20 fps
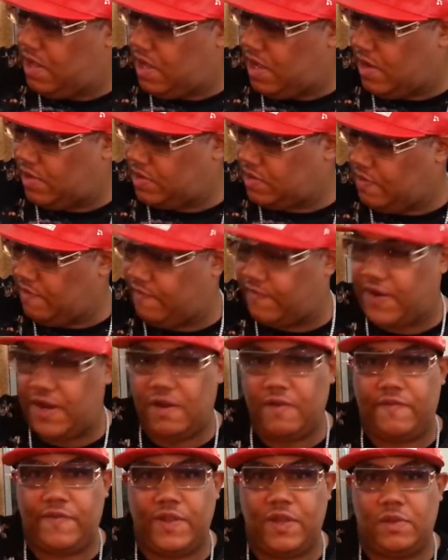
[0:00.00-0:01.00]
I was on
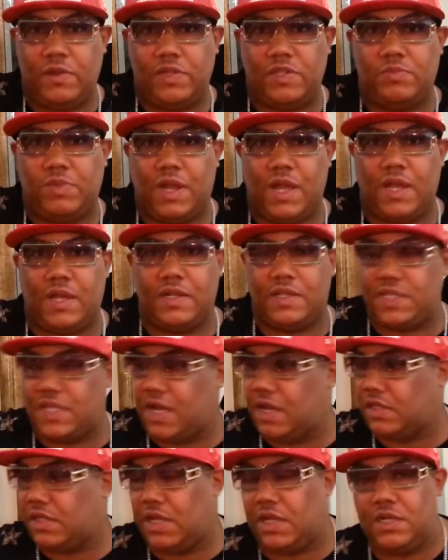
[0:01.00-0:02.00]
Fairfield, this block in
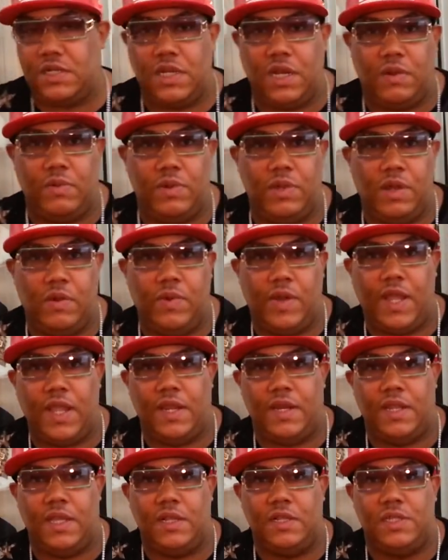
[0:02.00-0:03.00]
South Ontario, where
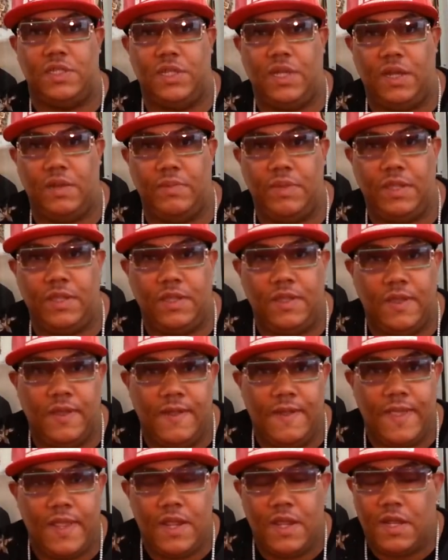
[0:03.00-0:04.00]
8 niggas jumped me.
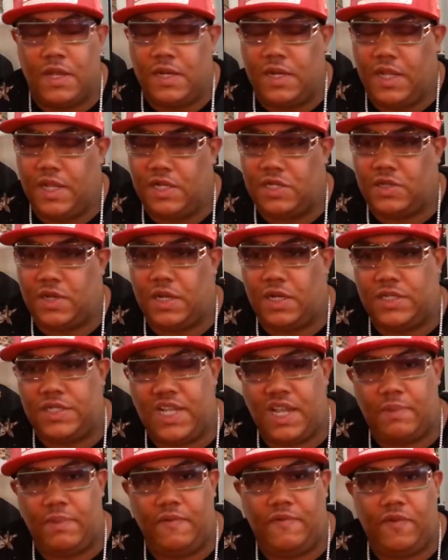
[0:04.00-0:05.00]
Niggas tried to
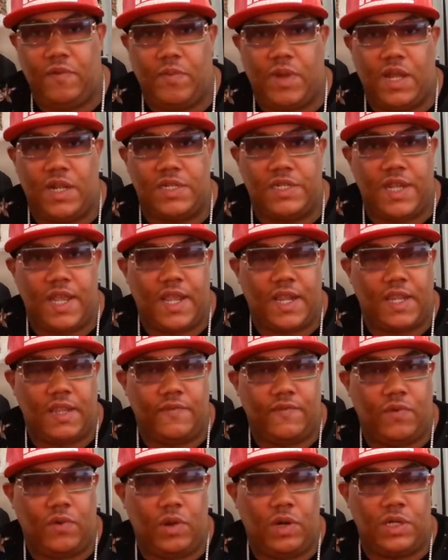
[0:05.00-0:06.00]
jack me for my jacket,
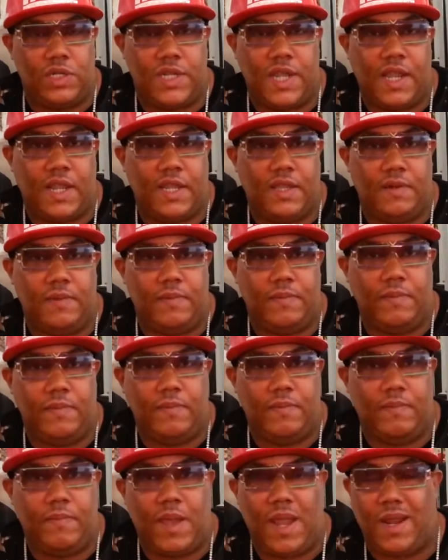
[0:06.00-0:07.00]
for a jacket,
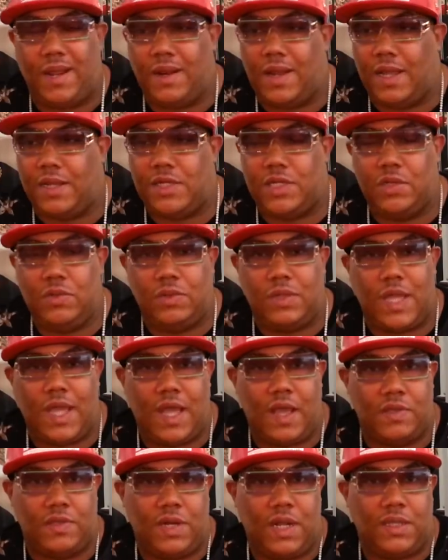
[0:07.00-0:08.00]
back in like
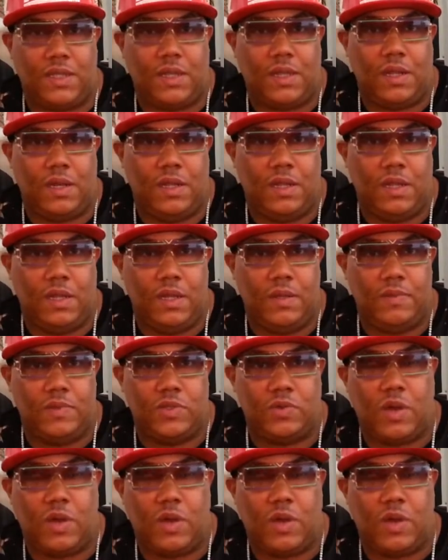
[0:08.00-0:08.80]
2000 at the club.